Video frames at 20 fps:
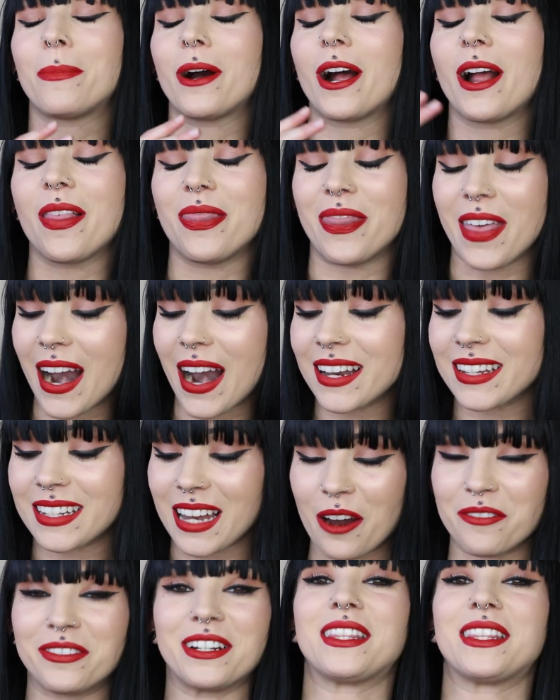But that is
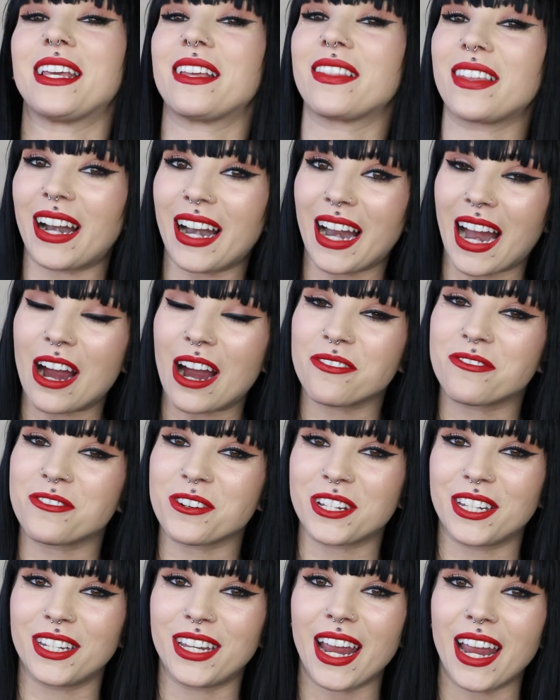everything that I have
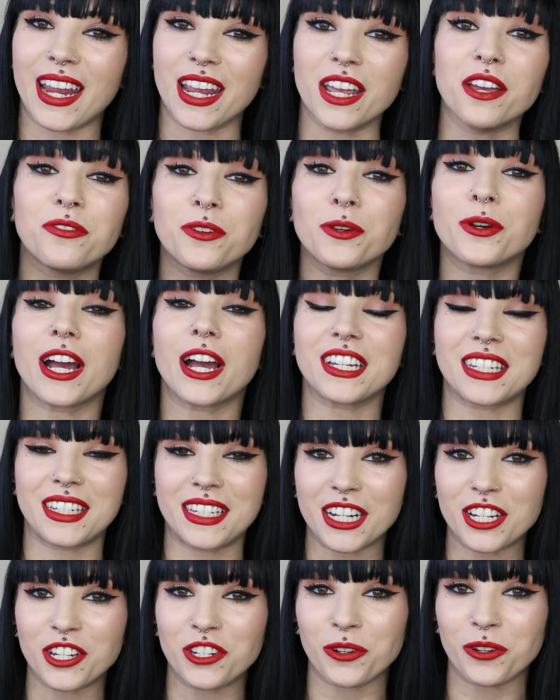for today. If you guys
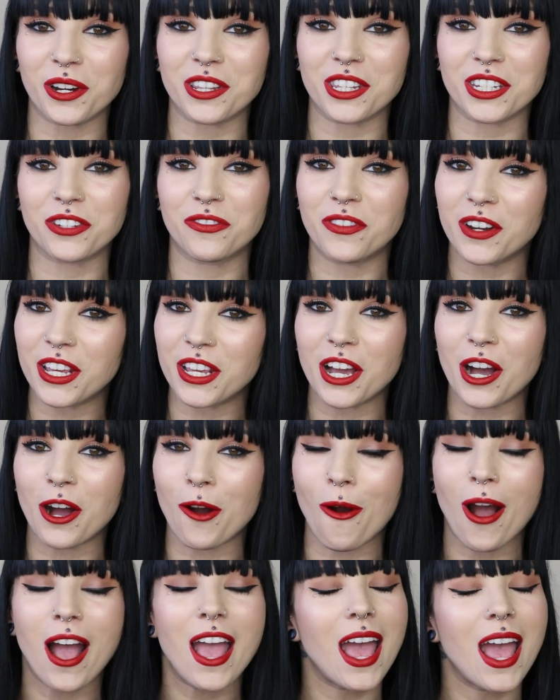did enjoy this
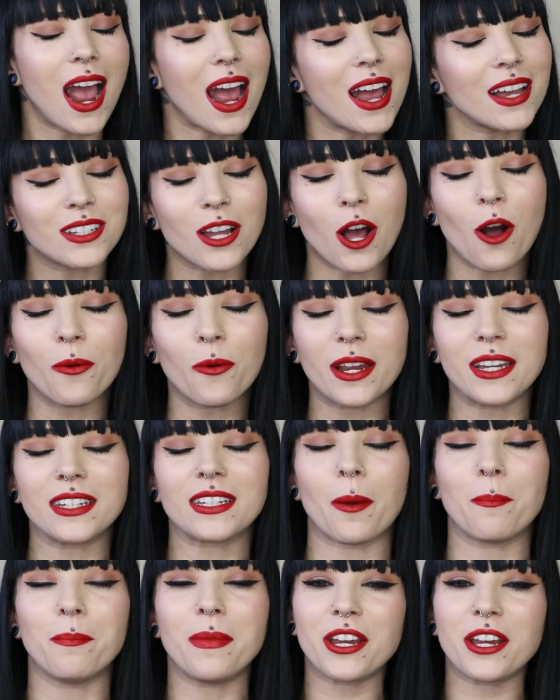video, as
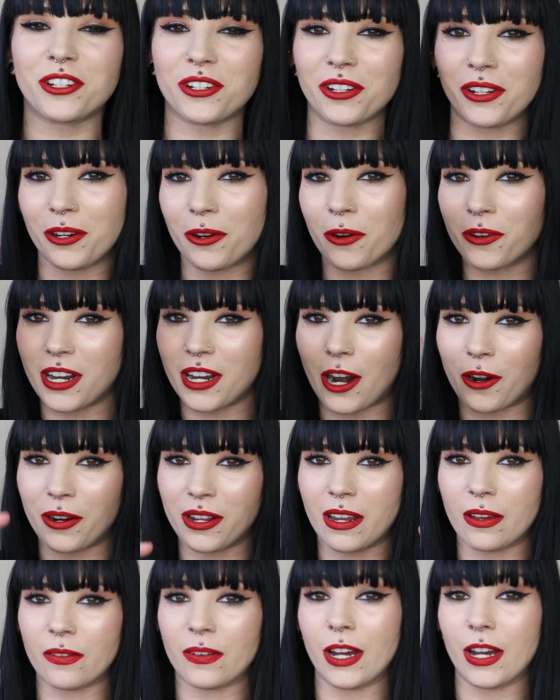always, make sure you go down
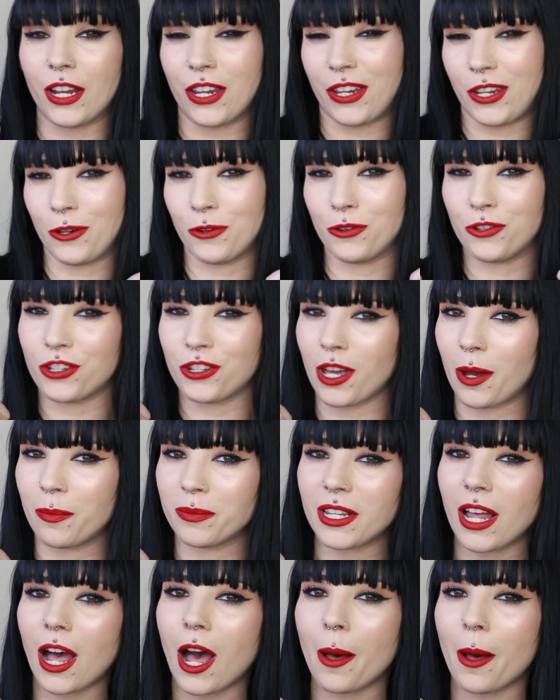and give it a huge
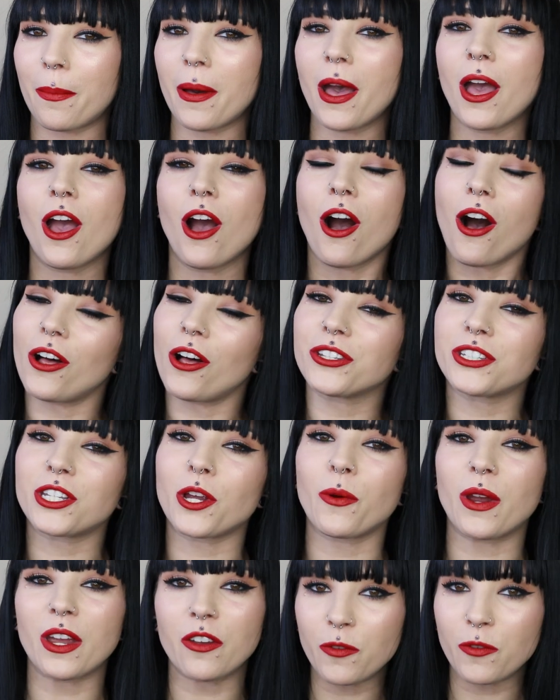thumbs up.
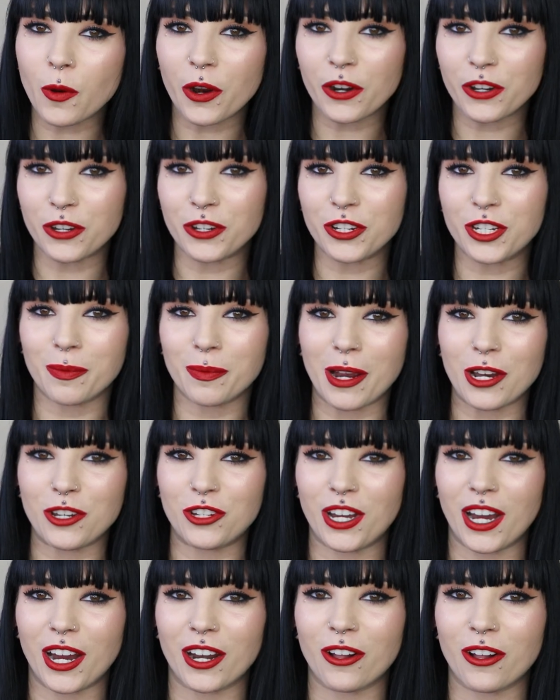Also, if you are new to my
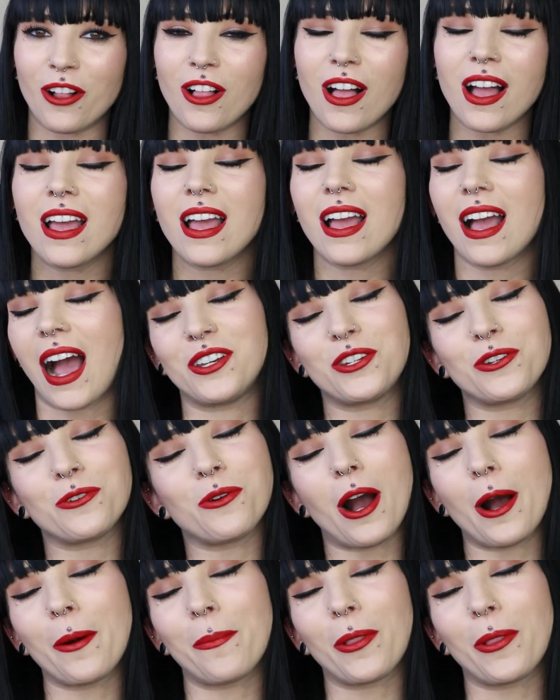channel, I do
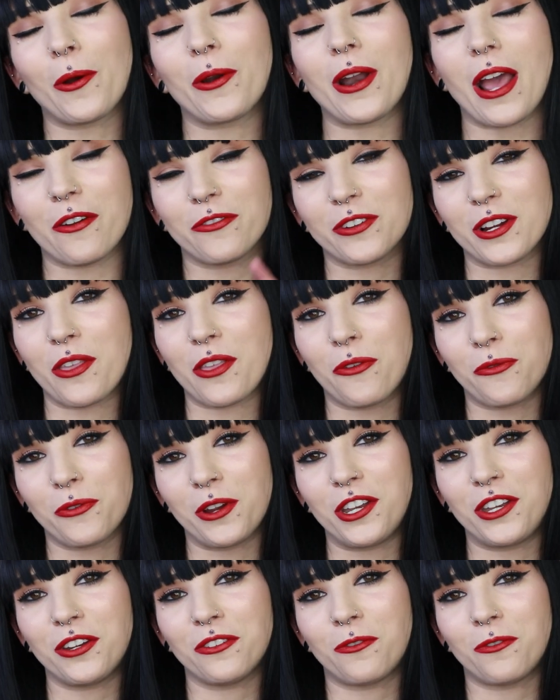upload every
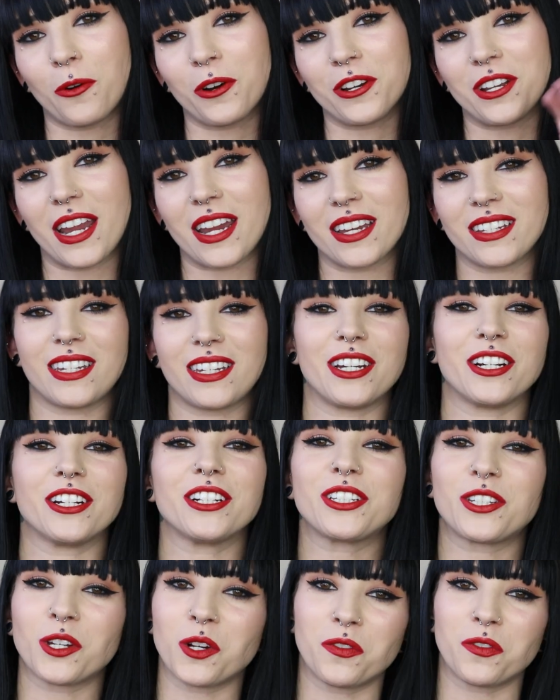three to four days
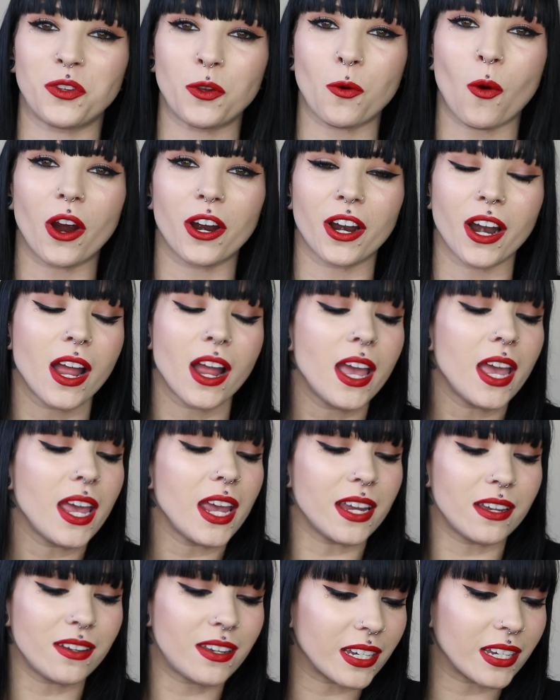here. So if you are
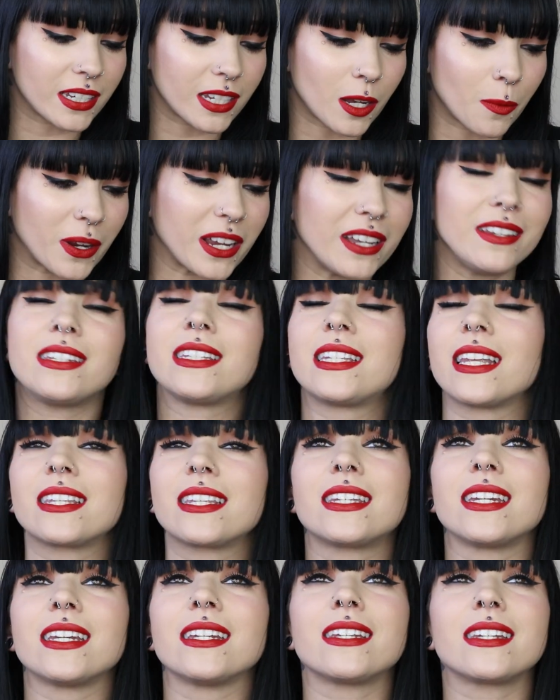into some
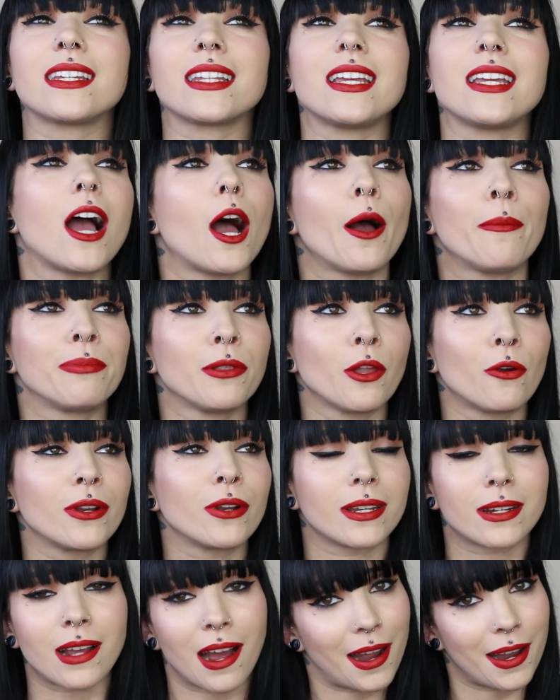consistently
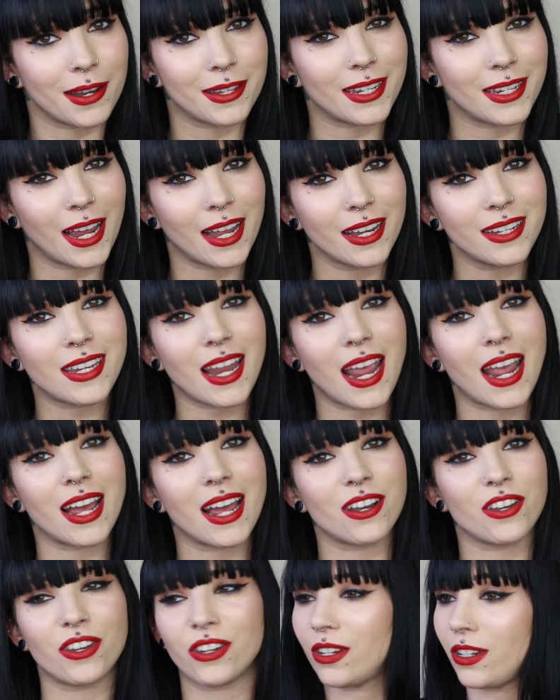uploaded content
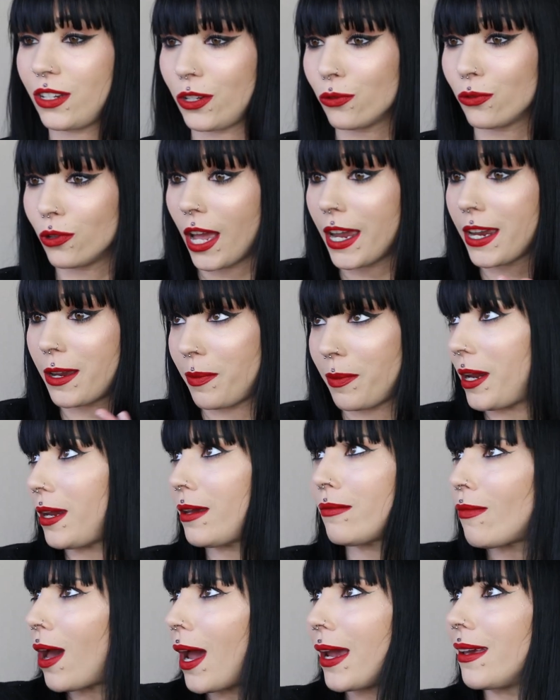and you like
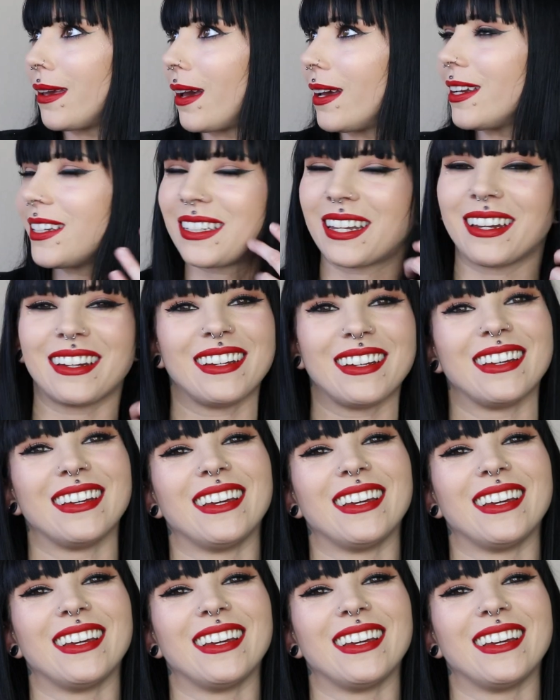me, I guess,